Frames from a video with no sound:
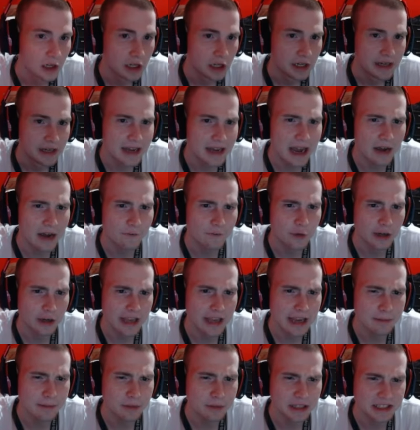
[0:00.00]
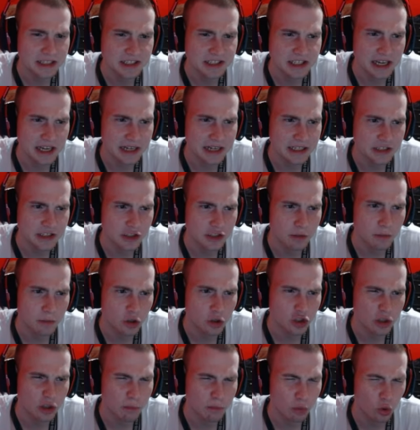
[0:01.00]
Now for gameplay settings, the
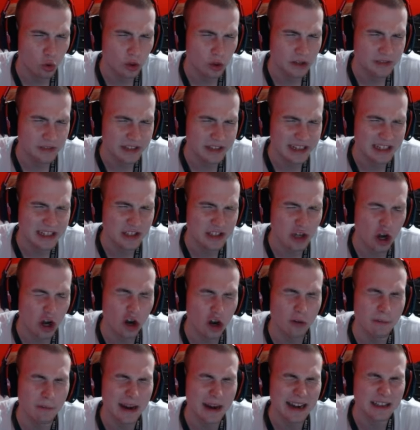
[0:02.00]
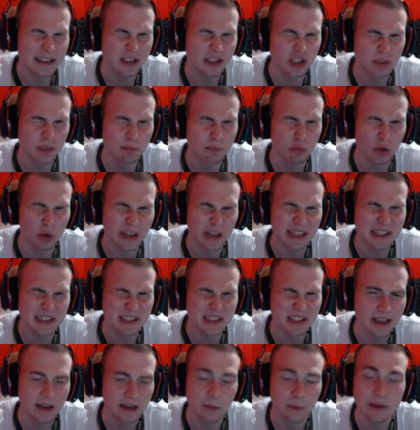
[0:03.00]
most important thing is automatic
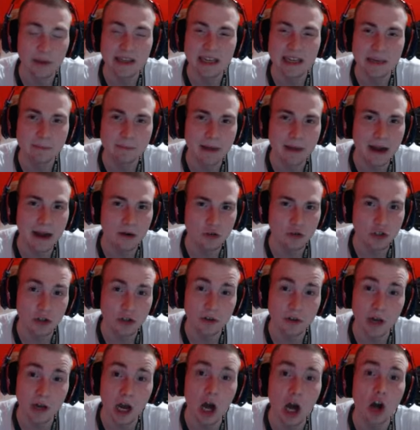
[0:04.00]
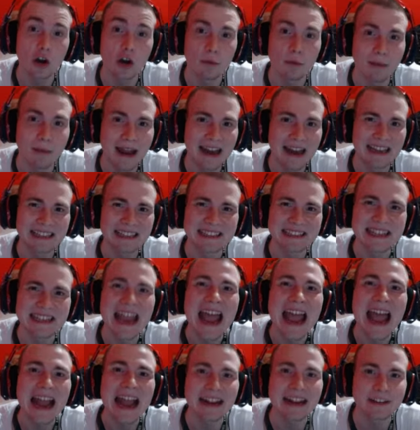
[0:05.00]
sprint, and we keep ours on automatic
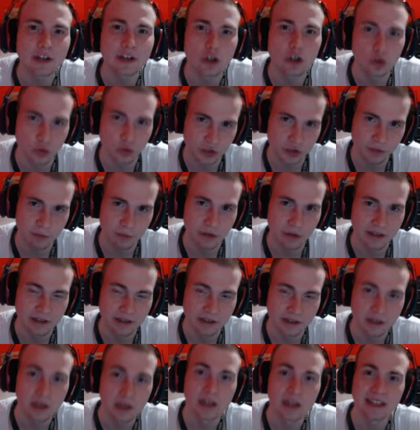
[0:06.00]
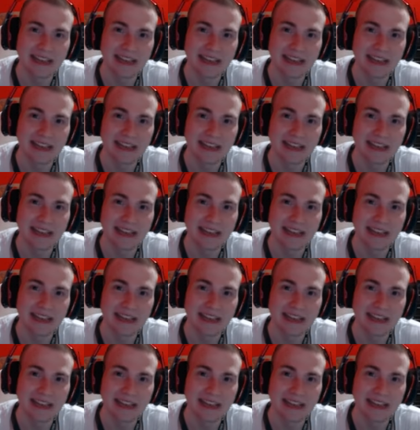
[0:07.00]
tactical sprint.